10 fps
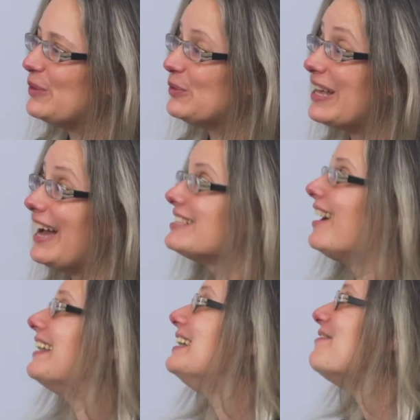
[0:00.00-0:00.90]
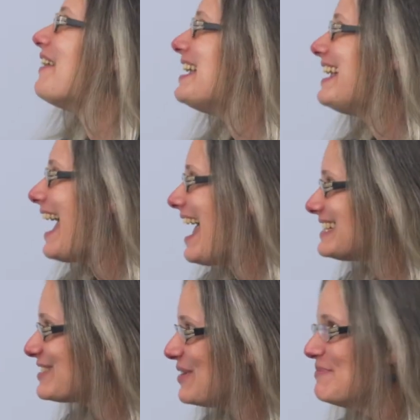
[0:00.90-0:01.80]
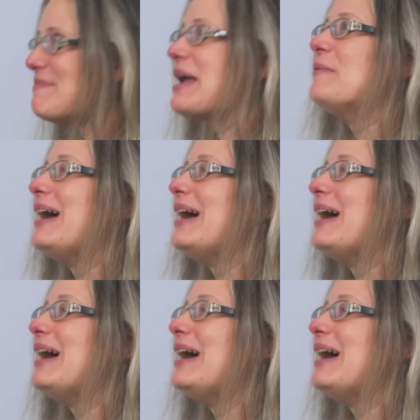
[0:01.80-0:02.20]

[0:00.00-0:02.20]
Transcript: You know, they had to uninvite guests from the big